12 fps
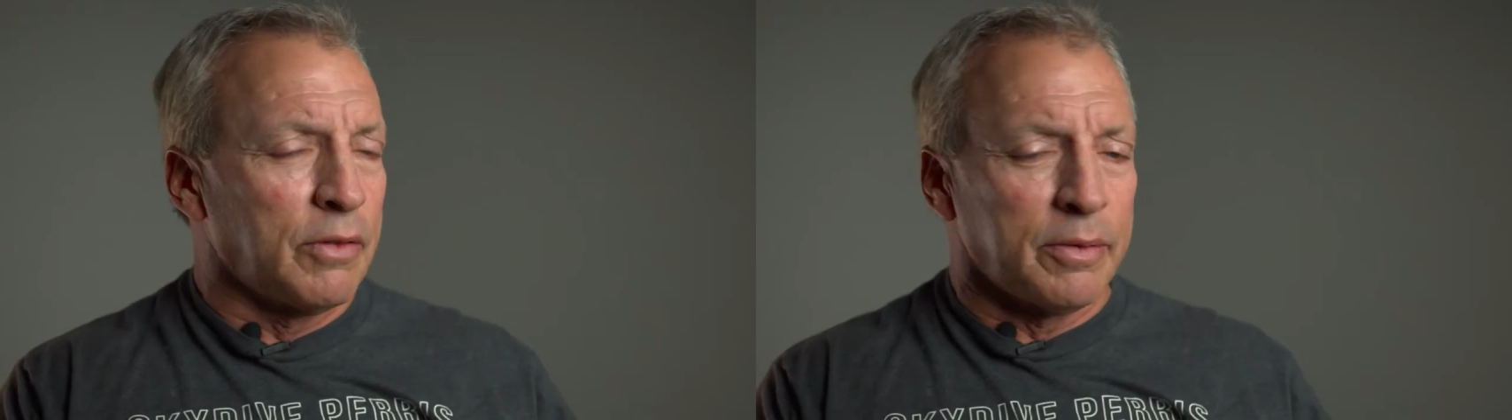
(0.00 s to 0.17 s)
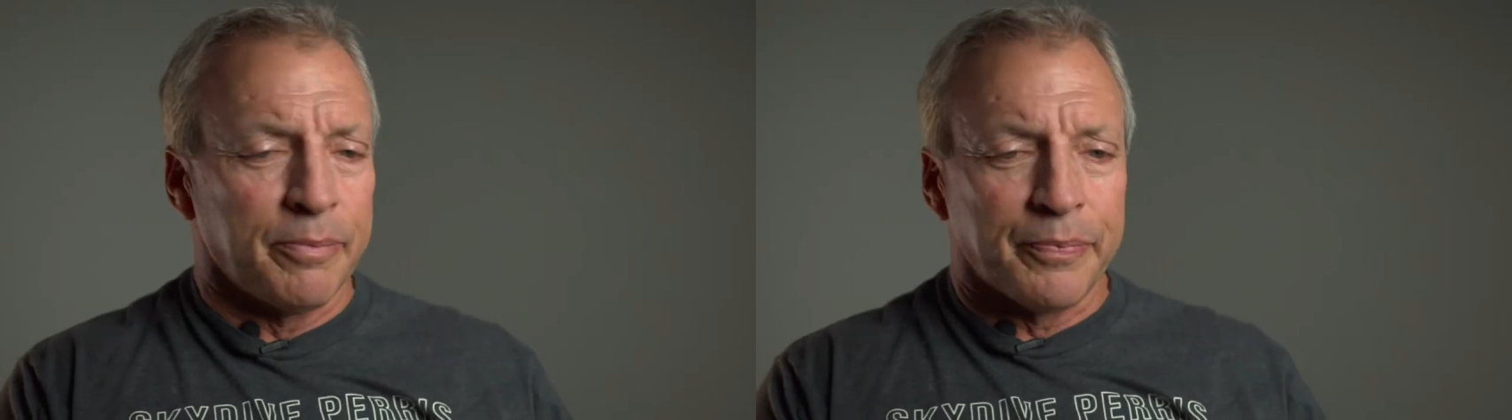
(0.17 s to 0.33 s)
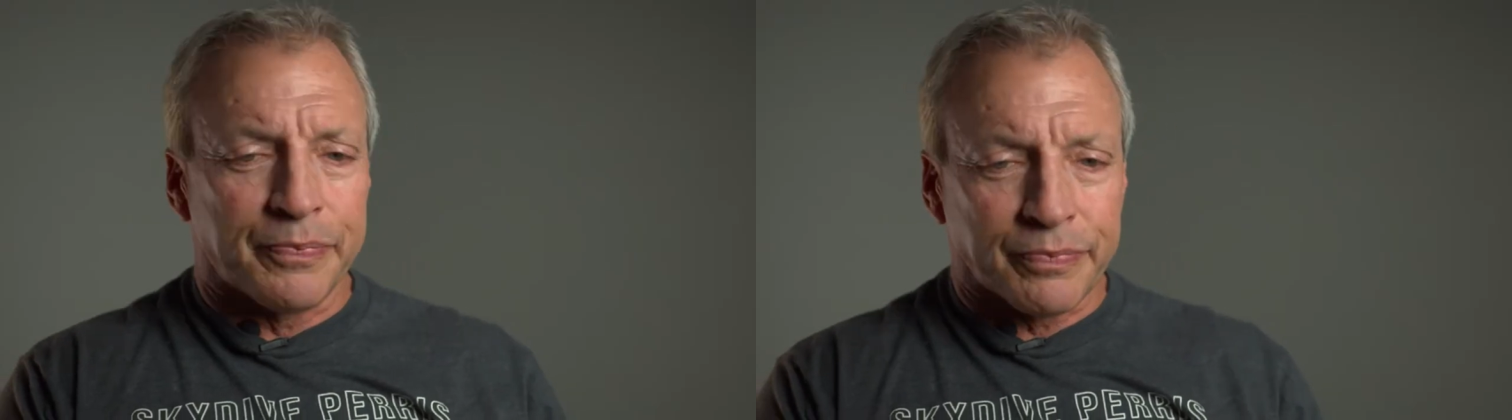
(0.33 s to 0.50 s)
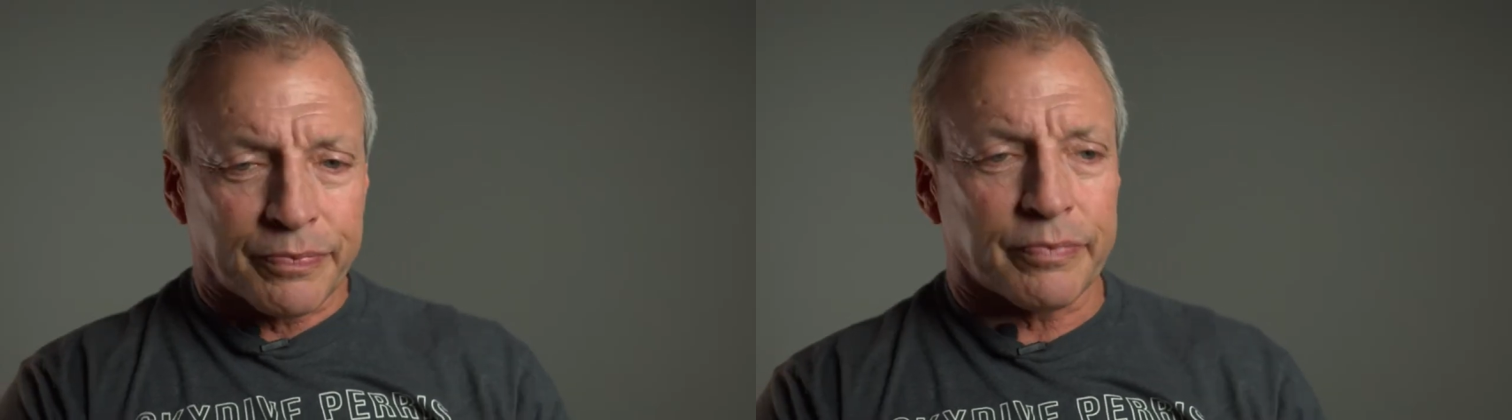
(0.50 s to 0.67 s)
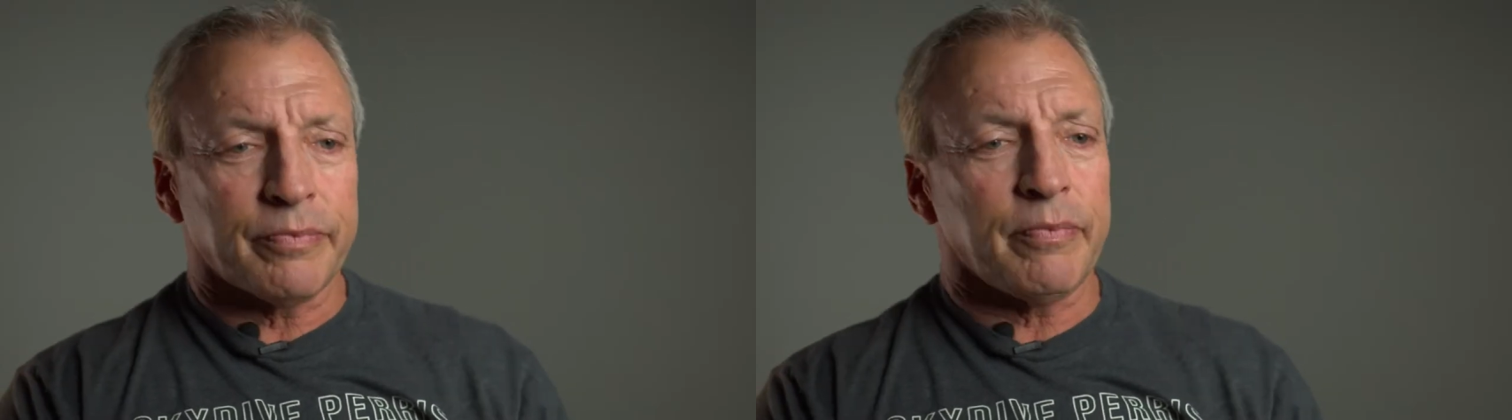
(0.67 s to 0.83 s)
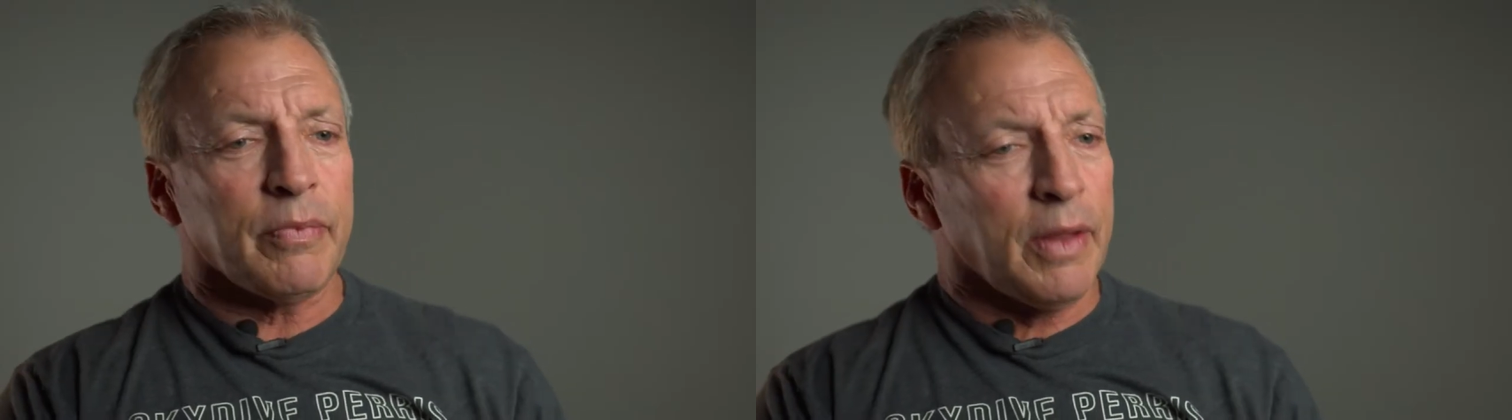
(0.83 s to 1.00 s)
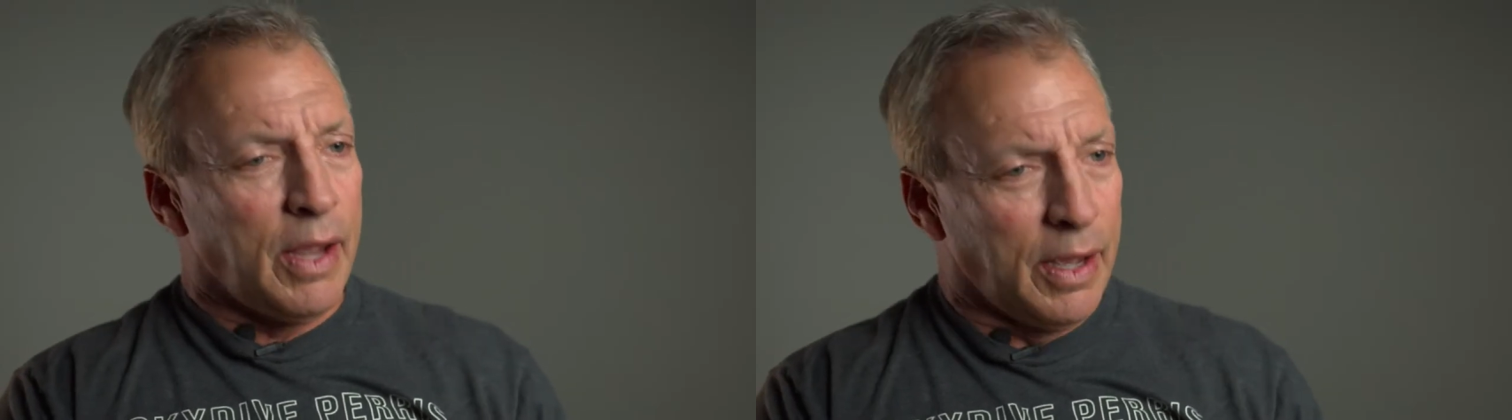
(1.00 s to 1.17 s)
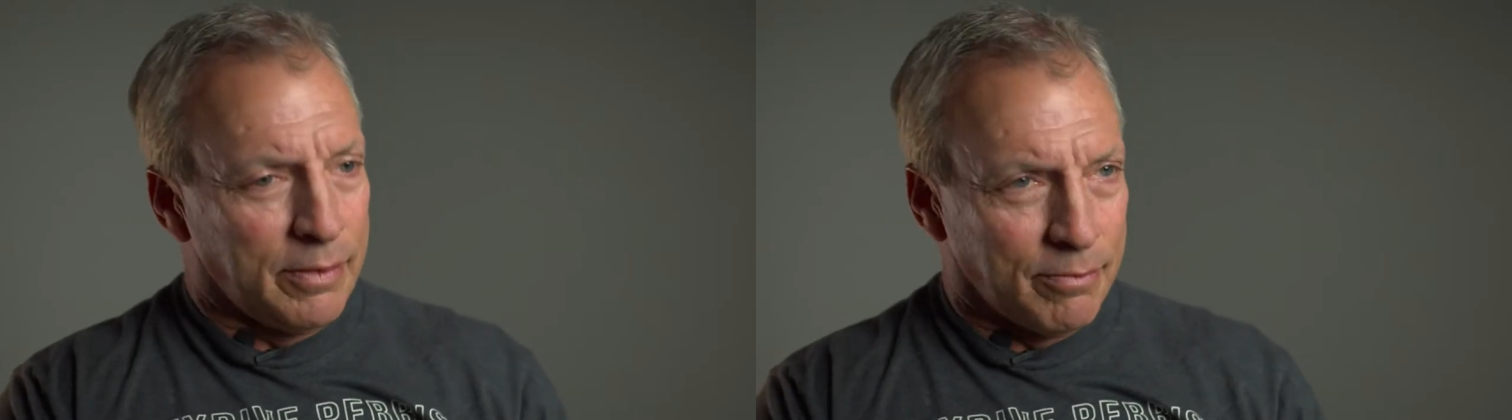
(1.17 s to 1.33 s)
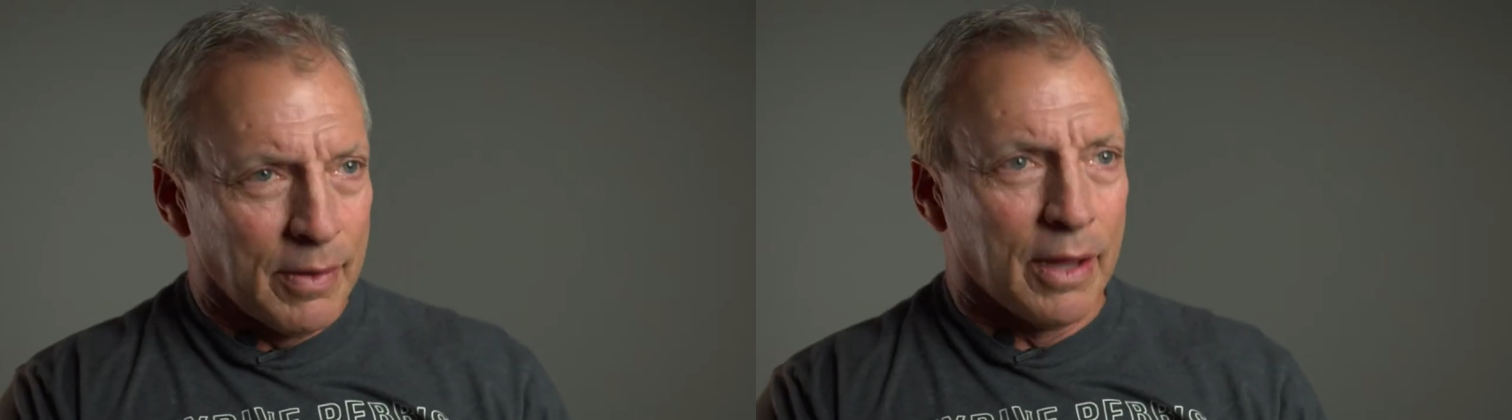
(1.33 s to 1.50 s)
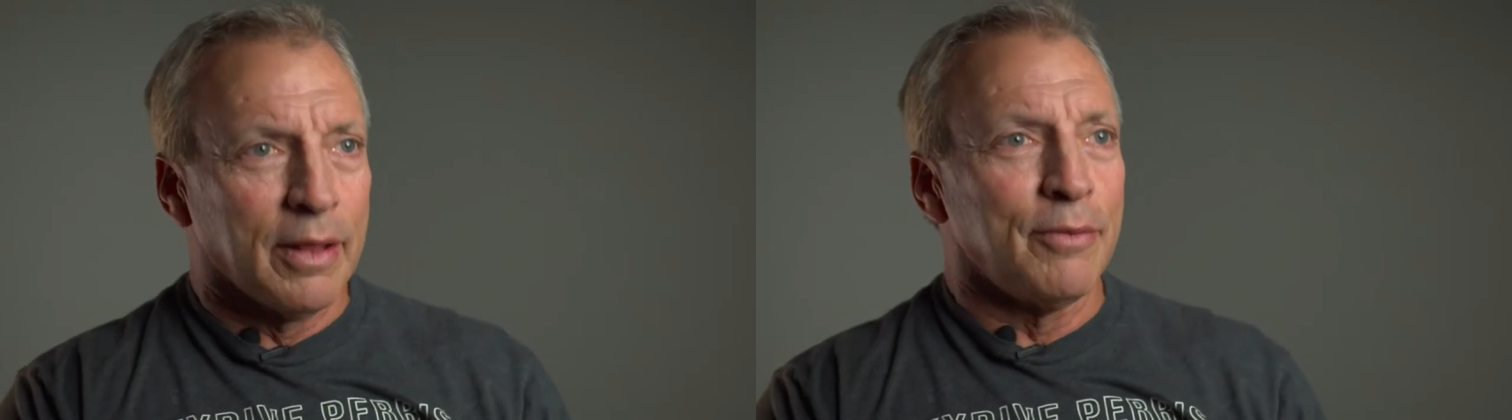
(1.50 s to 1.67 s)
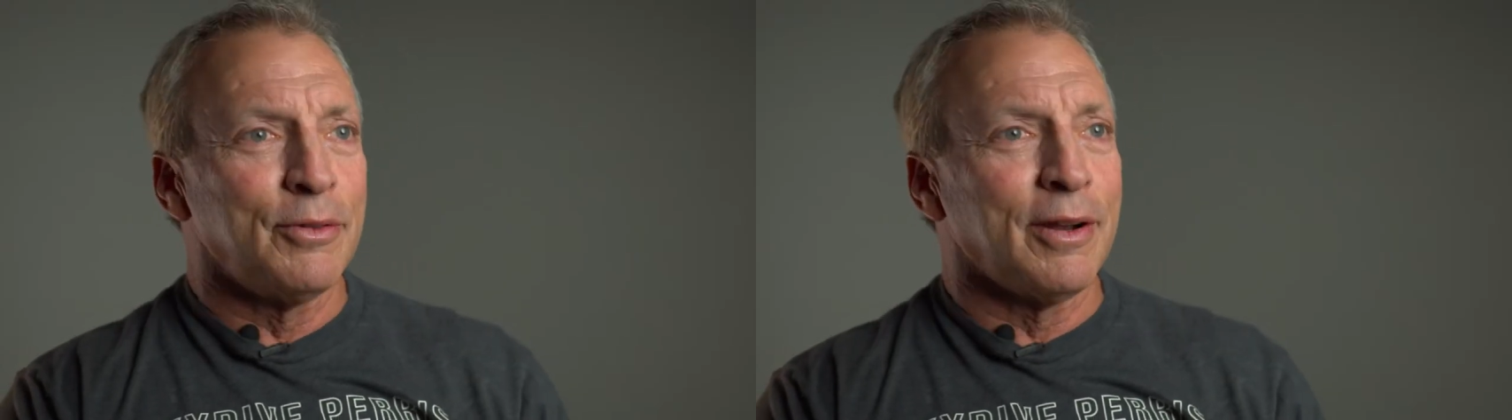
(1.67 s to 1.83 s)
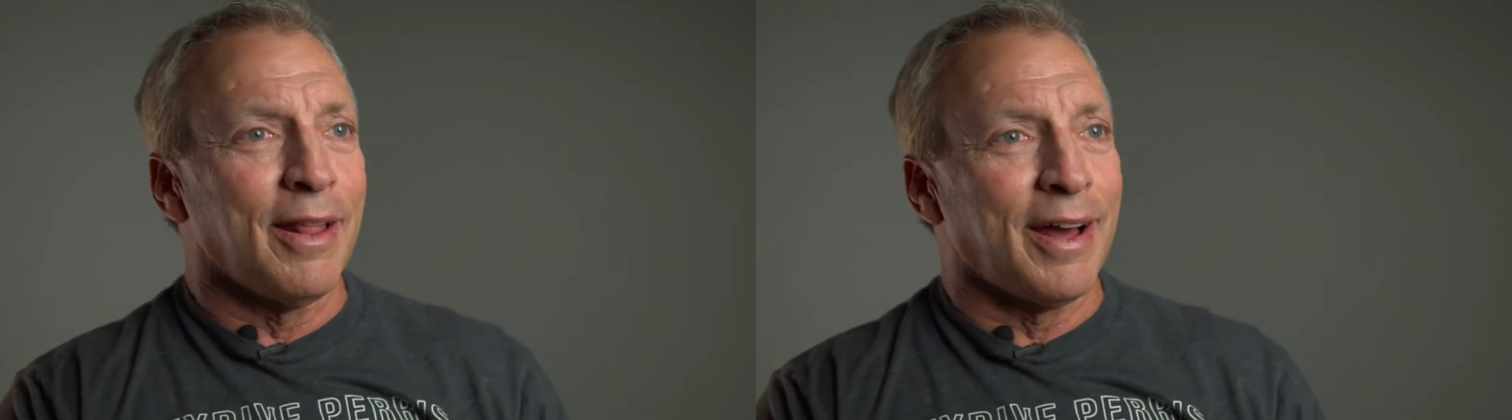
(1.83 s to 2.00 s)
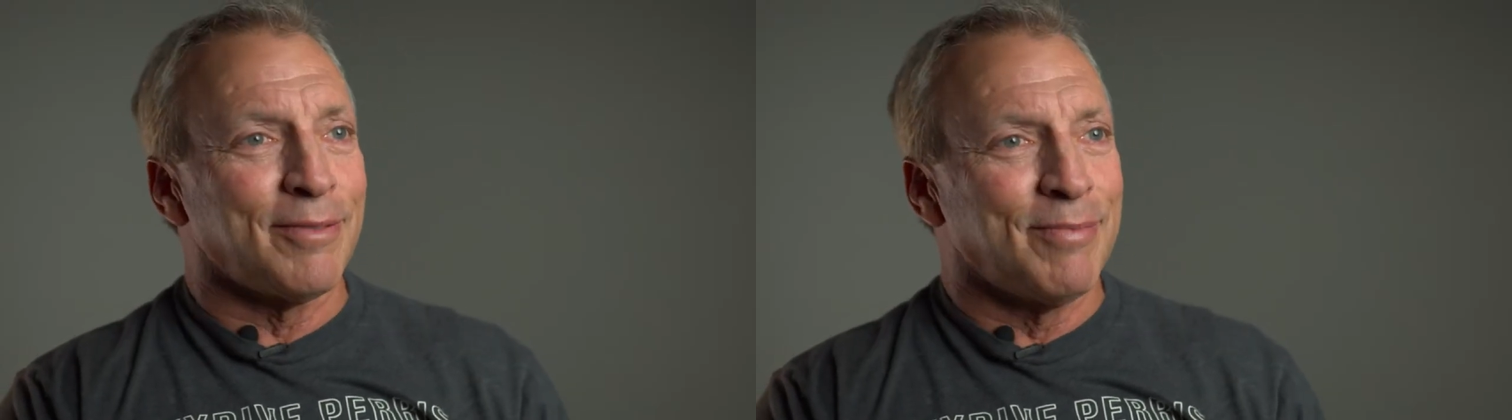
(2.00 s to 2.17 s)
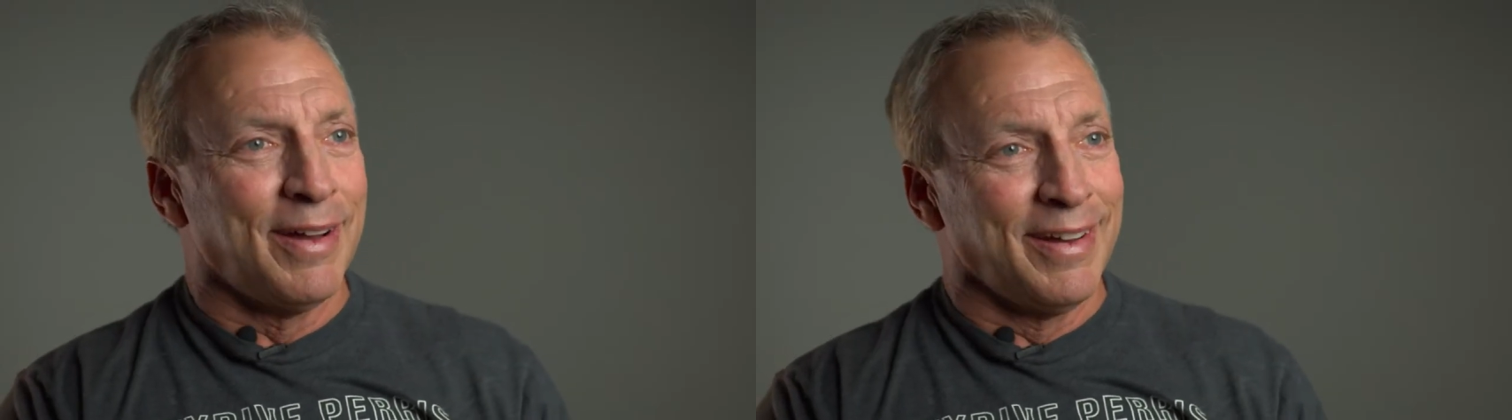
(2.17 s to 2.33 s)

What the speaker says: it. And I loved it a lot.